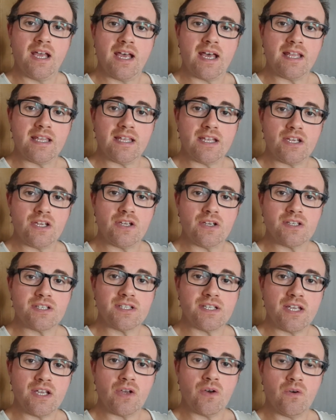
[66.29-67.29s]
and then you'll
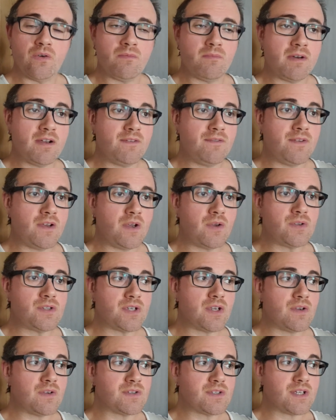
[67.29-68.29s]
see all my
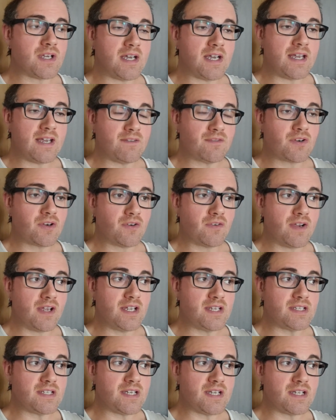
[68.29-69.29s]
photos that I have
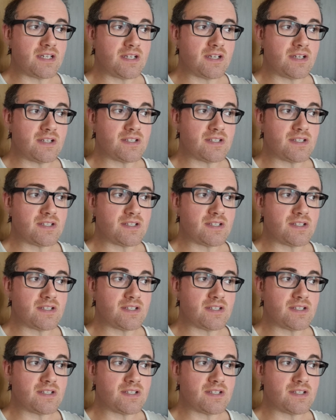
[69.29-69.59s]
created